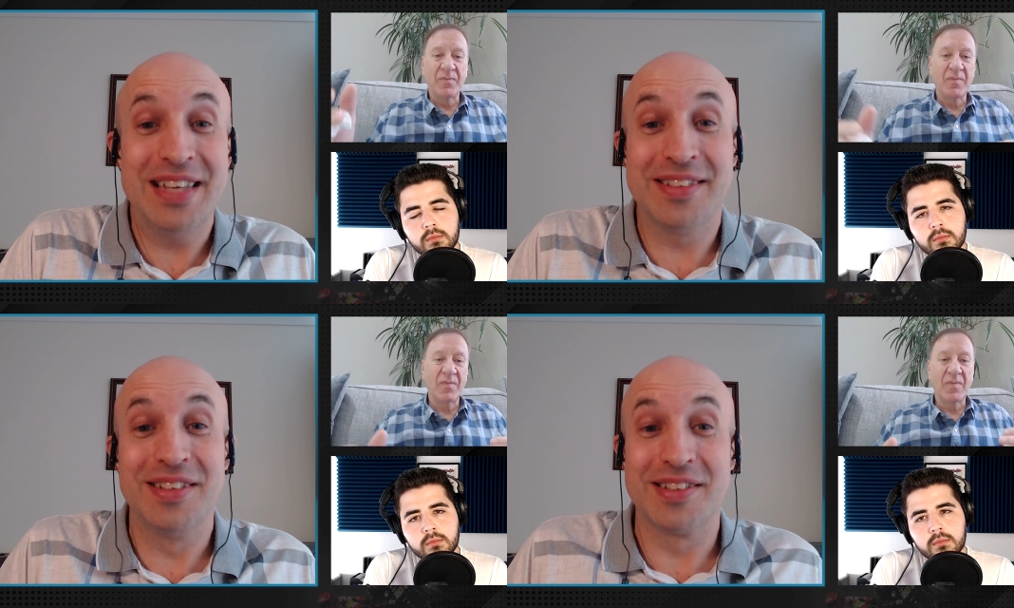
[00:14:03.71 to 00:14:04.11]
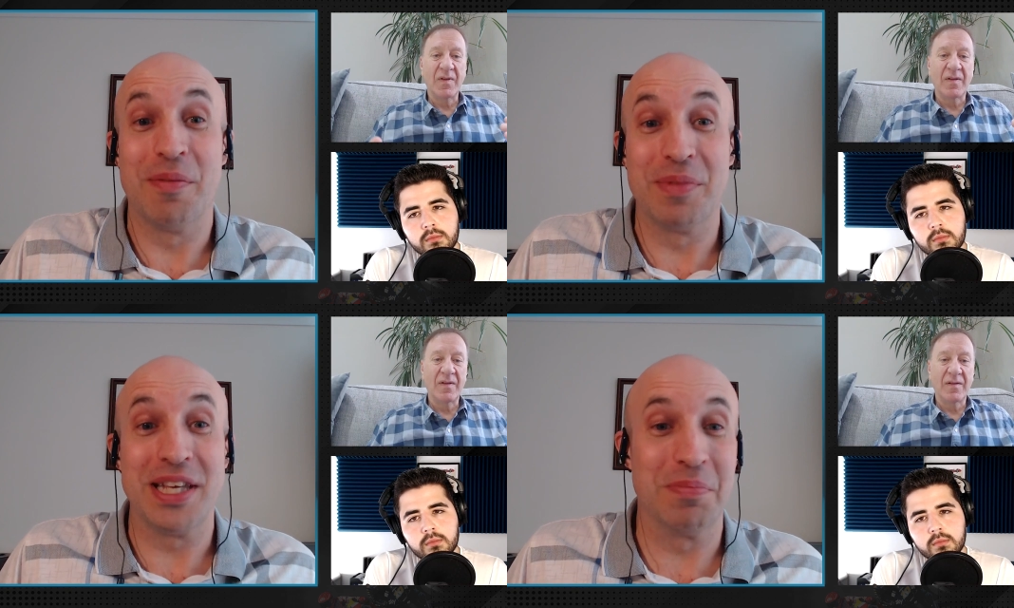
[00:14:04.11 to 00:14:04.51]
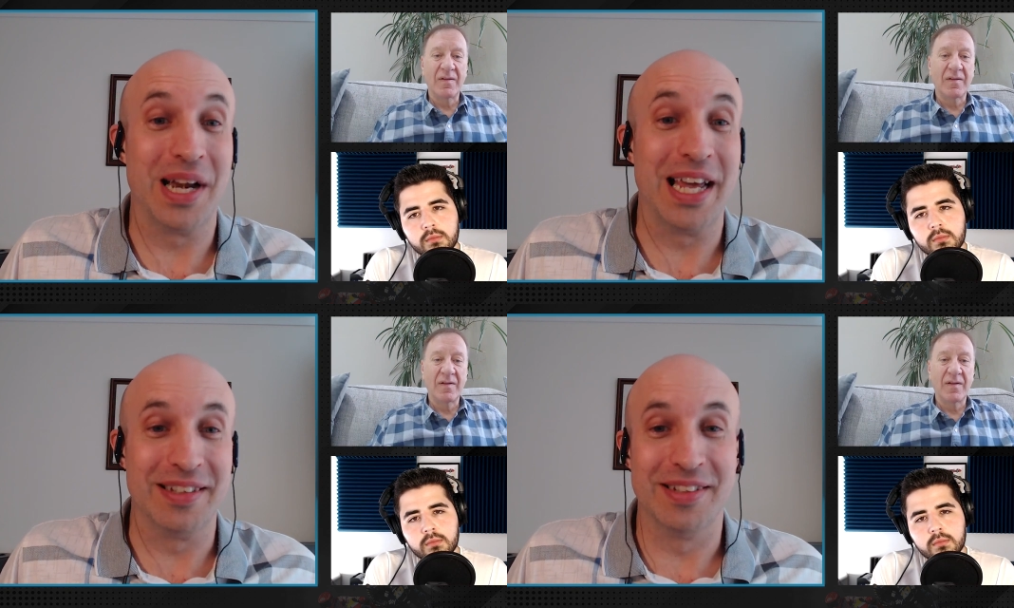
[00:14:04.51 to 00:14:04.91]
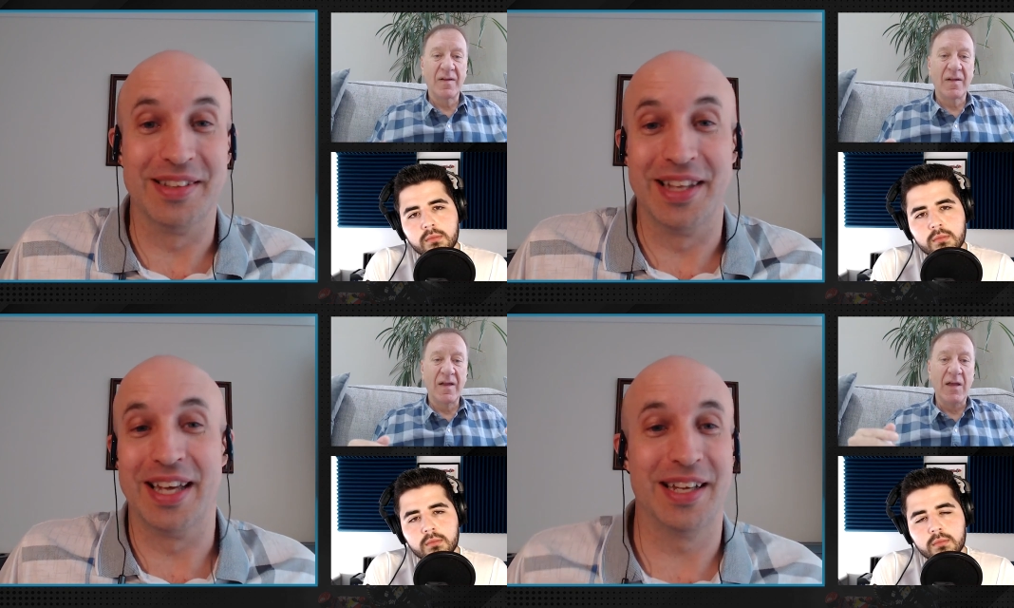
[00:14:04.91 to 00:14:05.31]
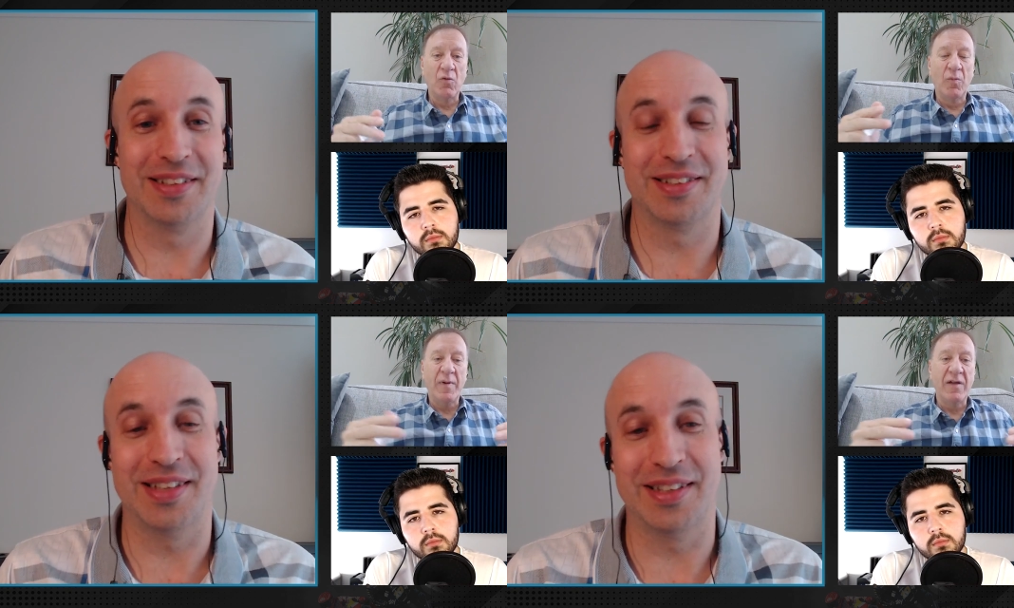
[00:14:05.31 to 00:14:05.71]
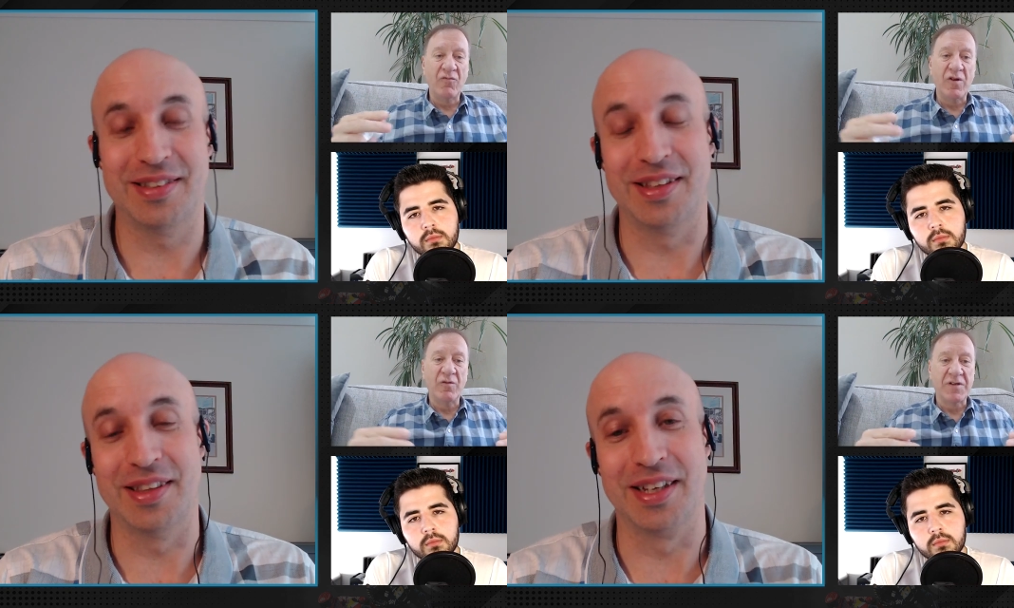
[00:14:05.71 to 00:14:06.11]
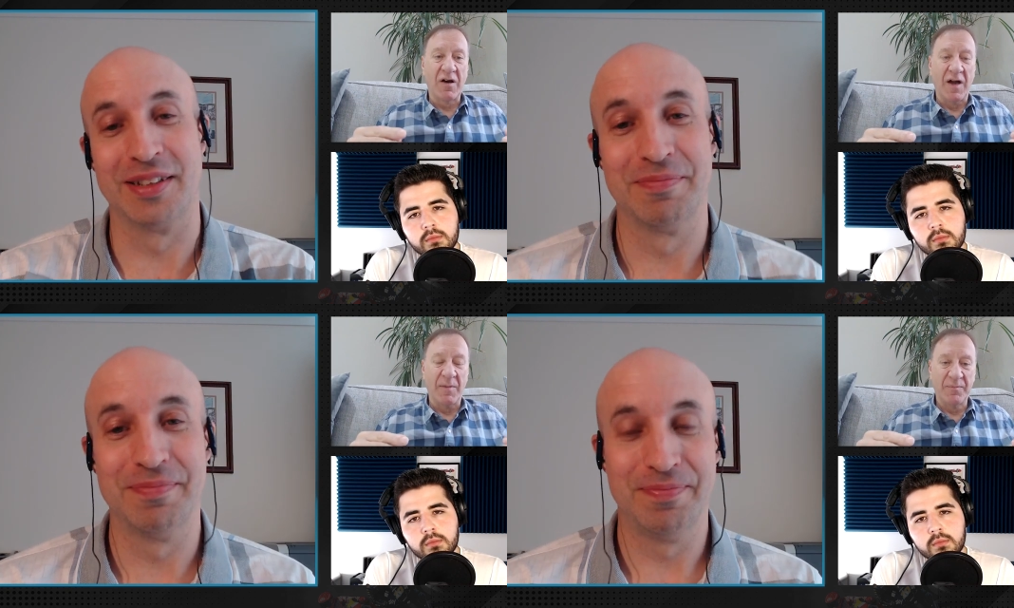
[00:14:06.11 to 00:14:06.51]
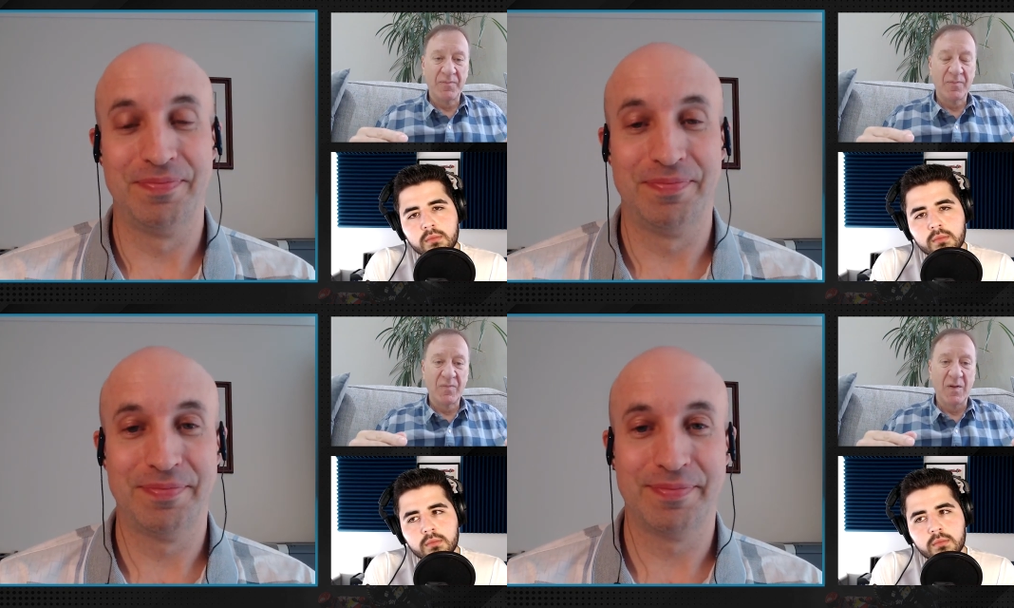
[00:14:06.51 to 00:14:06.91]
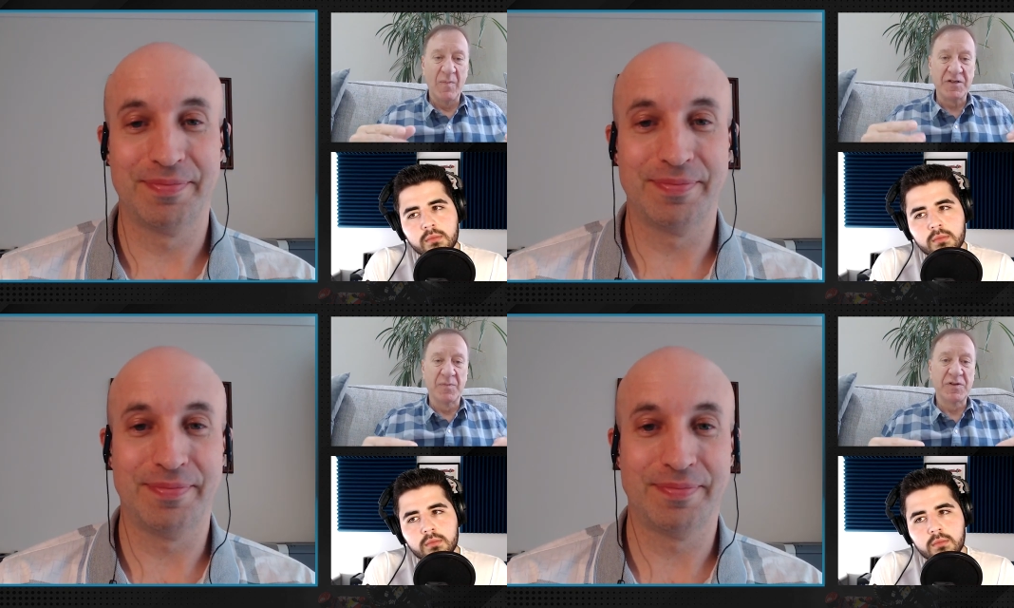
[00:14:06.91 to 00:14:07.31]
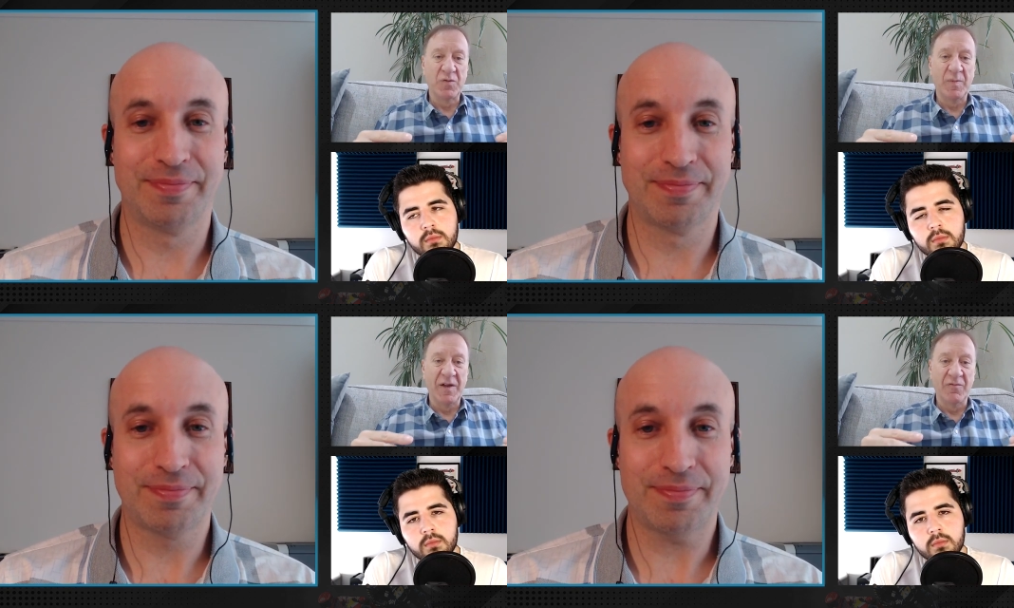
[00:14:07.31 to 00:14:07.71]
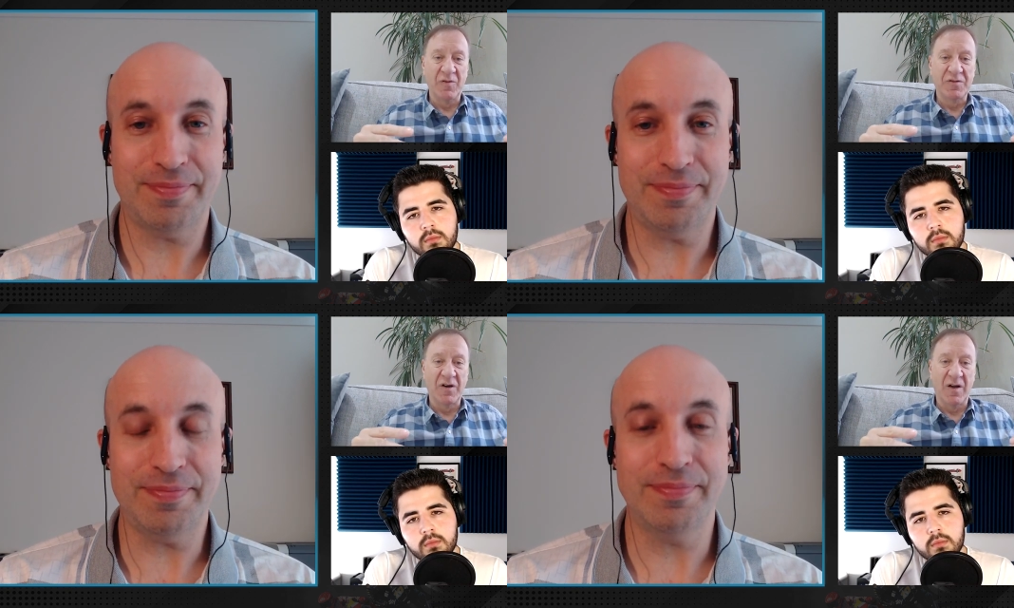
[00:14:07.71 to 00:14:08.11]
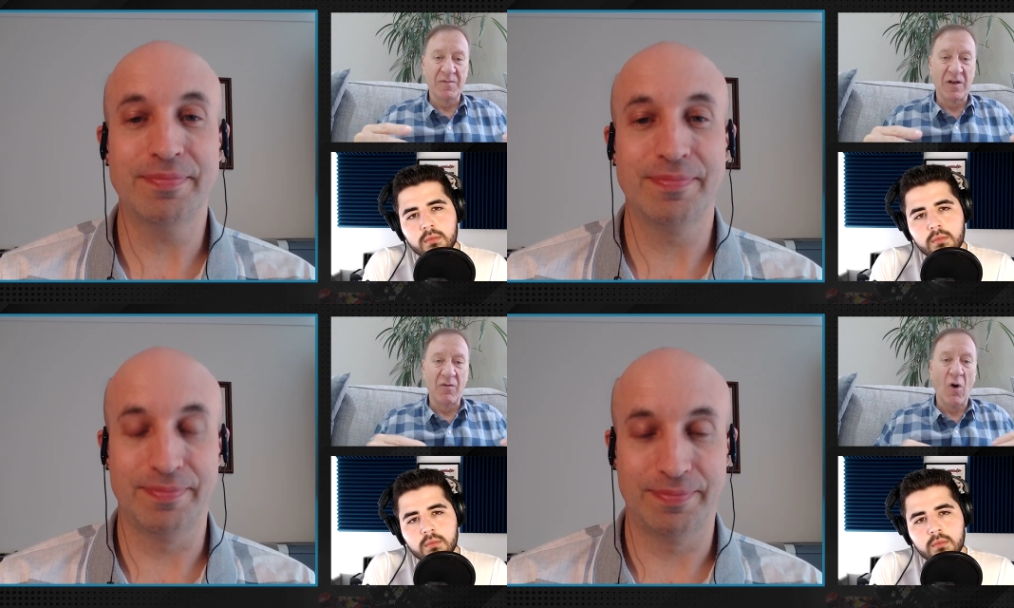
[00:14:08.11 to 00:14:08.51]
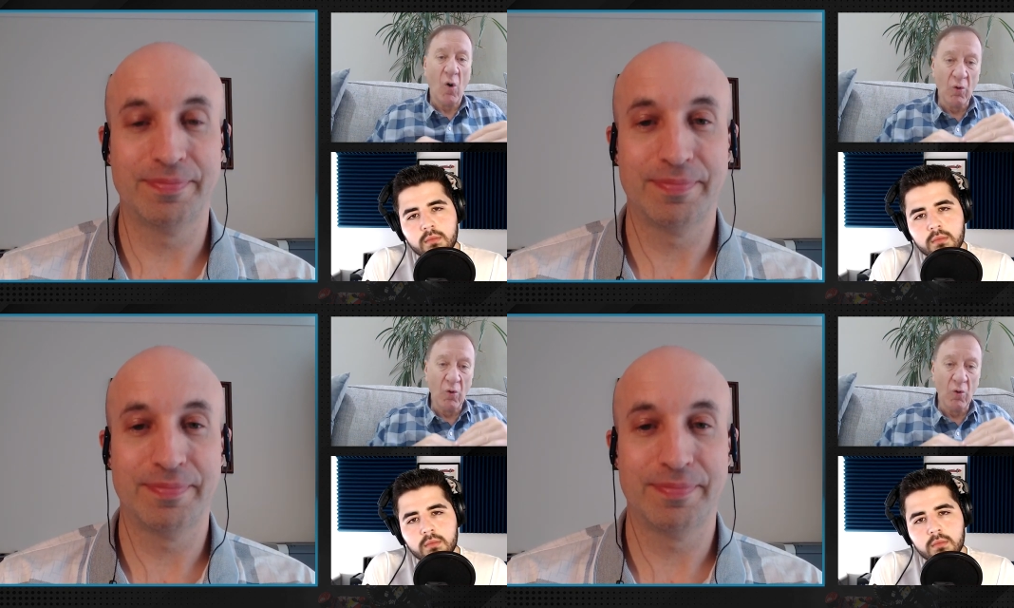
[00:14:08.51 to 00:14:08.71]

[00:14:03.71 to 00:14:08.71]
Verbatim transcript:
Speaker 1: isn't something in place, isn't there? That's, it will
Speaker 2: be in real time. The measurements will be in real time, so